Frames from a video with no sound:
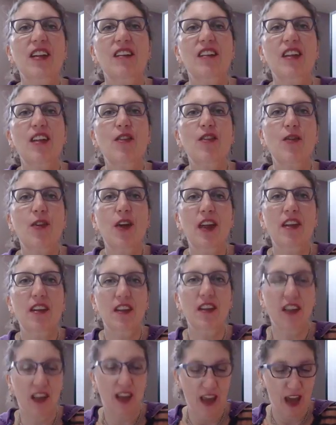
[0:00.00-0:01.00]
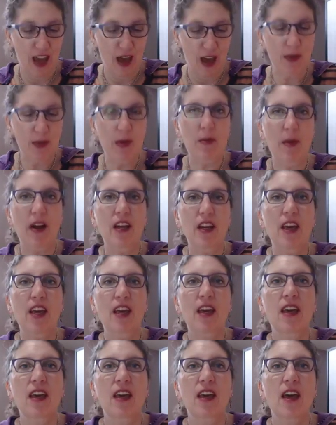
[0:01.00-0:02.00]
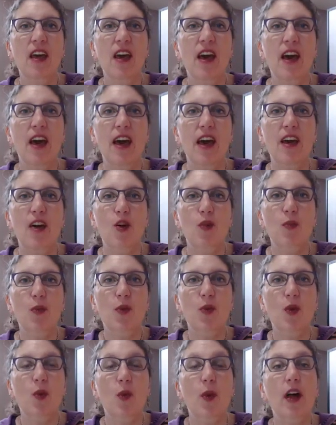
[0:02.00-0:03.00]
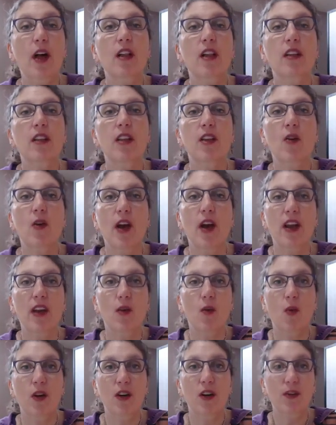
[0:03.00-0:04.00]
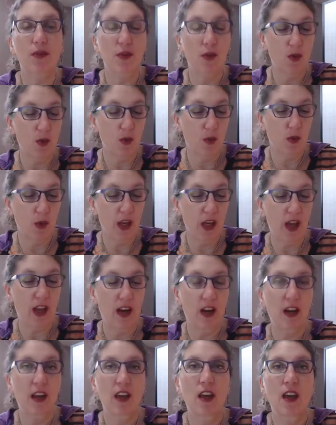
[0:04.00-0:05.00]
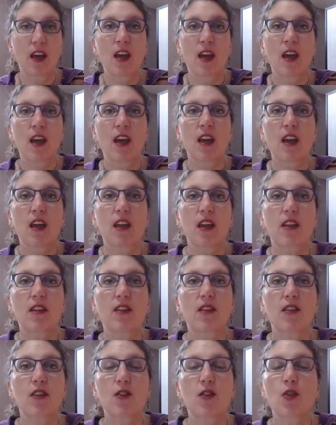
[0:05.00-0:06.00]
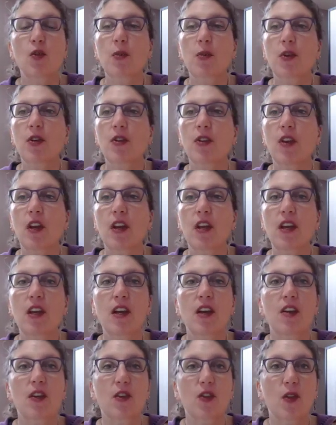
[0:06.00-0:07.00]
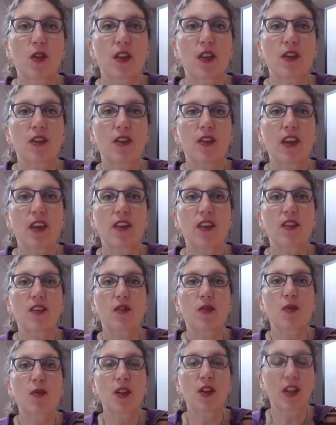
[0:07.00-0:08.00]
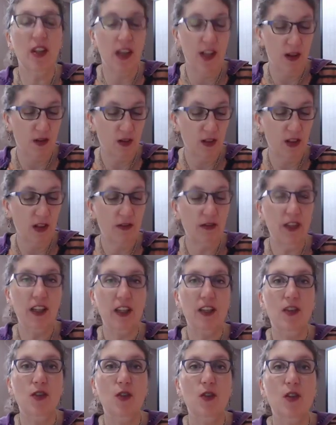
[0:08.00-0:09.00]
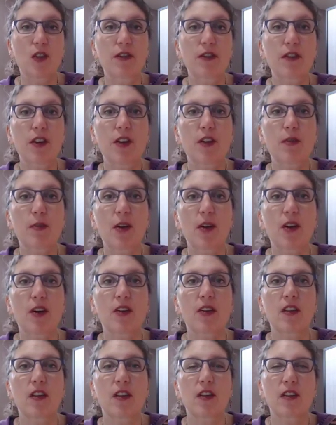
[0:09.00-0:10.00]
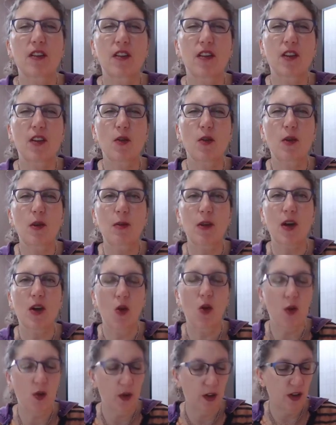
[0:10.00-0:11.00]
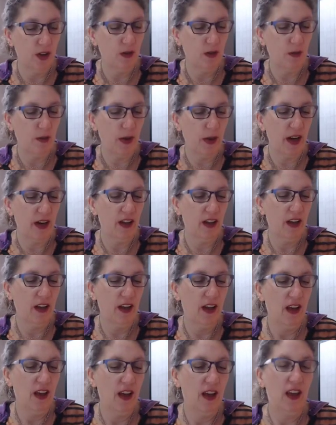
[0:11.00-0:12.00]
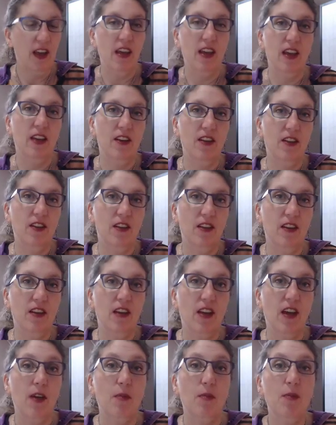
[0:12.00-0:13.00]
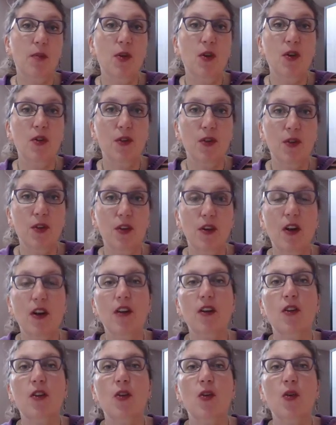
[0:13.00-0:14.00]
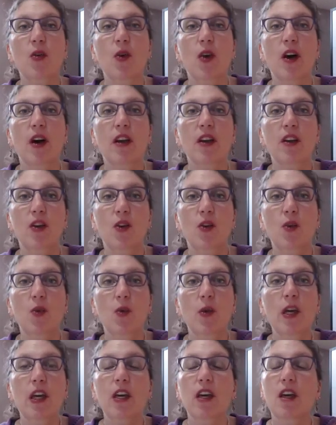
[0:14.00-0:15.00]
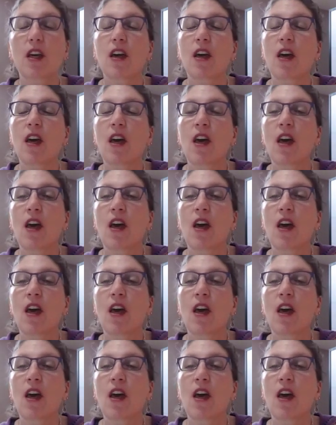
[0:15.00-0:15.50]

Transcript: Greetings, dear friends. Happy Monday. I hope you're well and that you had a wonderful weekend. It's super sunny here, so that's really lovely to lift our spirits. Still a wee bit cold, but it's a beautiful start to a new week.